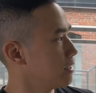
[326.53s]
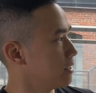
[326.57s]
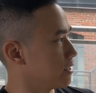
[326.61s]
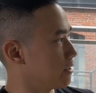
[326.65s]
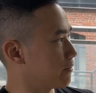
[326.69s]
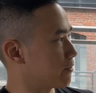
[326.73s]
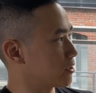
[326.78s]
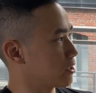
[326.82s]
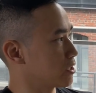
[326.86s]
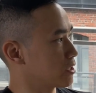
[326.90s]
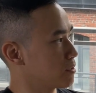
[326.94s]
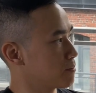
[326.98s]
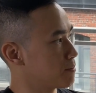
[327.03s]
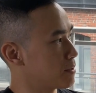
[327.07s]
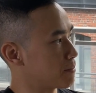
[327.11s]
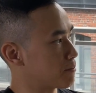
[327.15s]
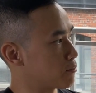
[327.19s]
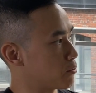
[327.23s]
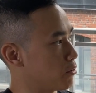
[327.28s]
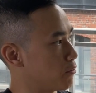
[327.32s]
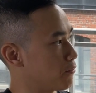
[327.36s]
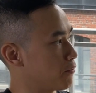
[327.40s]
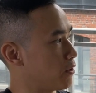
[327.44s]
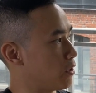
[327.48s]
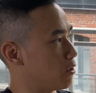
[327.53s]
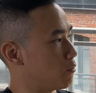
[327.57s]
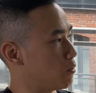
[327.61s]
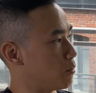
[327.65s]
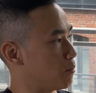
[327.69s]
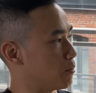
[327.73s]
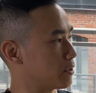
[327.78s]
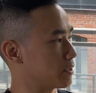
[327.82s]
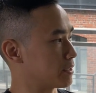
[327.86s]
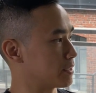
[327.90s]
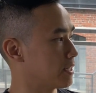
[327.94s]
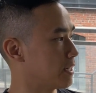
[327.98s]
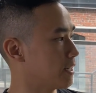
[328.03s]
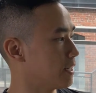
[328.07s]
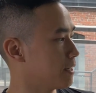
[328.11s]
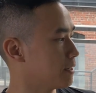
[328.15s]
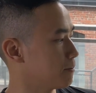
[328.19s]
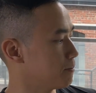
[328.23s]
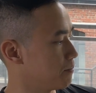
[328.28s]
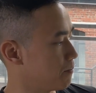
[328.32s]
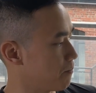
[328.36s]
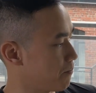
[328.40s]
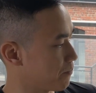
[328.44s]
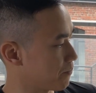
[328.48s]
Now, if I click on my profile one more
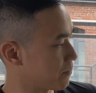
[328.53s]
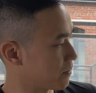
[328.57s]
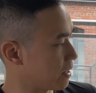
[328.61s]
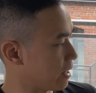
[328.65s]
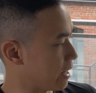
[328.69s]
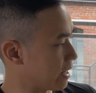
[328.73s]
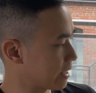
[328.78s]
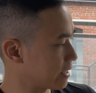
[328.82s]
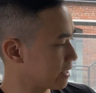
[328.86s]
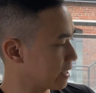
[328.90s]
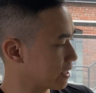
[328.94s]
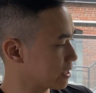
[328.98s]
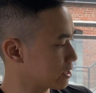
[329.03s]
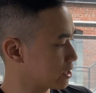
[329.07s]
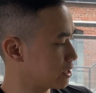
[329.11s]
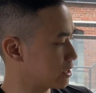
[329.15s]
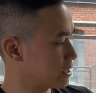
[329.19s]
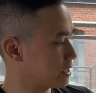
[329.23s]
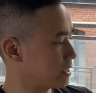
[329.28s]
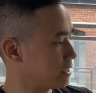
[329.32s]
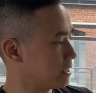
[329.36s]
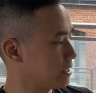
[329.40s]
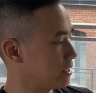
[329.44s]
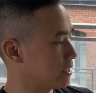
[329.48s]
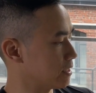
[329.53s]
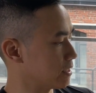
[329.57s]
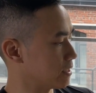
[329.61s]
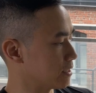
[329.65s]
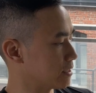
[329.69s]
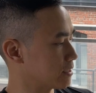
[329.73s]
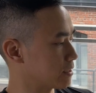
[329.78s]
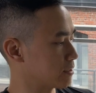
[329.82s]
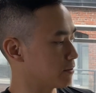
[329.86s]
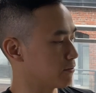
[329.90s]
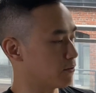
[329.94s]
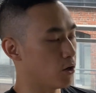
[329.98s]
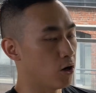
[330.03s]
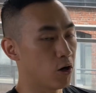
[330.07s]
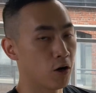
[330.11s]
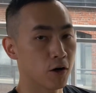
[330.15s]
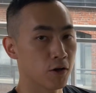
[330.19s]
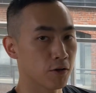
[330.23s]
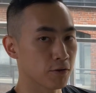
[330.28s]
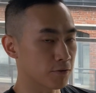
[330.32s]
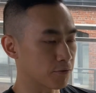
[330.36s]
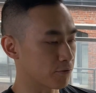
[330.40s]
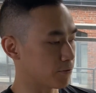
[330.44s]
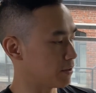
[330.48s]
time, I can actually see a list of
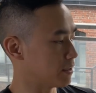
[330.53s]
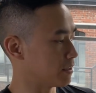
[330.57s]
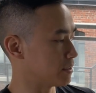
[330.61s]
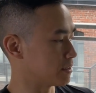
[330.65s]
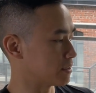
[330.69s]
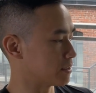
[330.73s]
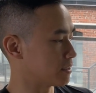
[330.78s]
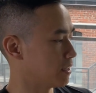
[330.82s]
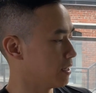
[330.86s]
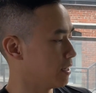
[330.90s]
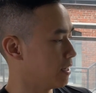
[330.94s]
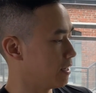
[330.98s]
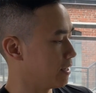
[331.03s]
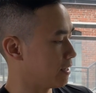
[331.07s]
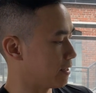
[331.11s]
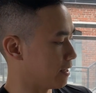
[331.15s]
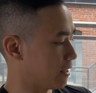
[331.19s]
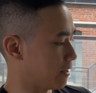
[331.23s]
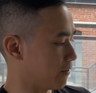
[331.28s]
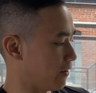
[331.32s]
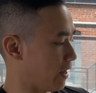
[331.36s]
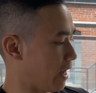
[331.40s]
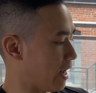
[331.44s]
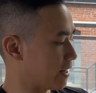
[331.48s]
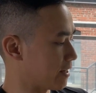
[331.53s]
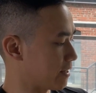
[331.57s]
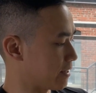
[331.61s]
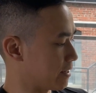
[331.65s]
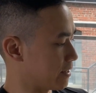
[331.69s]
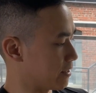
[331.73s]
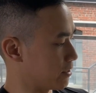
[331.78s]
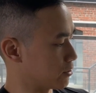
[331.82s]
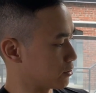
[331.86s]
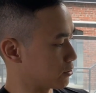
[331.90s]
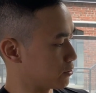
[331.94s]
all the friends that I've added here.